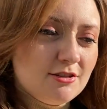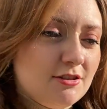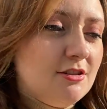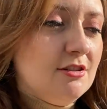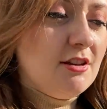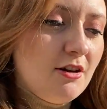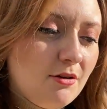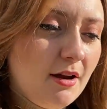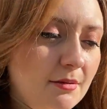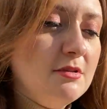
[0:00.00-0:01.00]

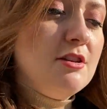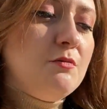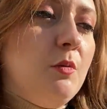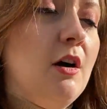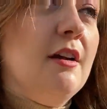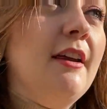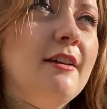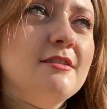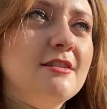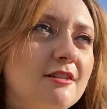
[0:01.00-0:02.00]
So I'm just
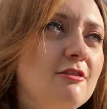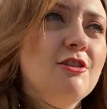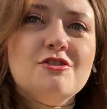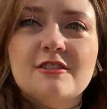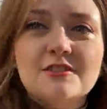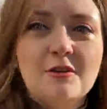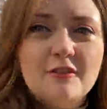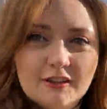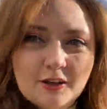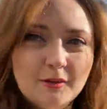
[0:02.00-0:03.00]
walking to the grocery store
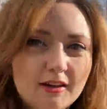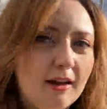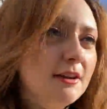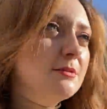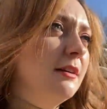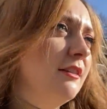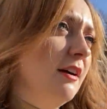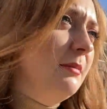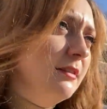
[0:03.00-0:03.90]
really quick. I just want to grab a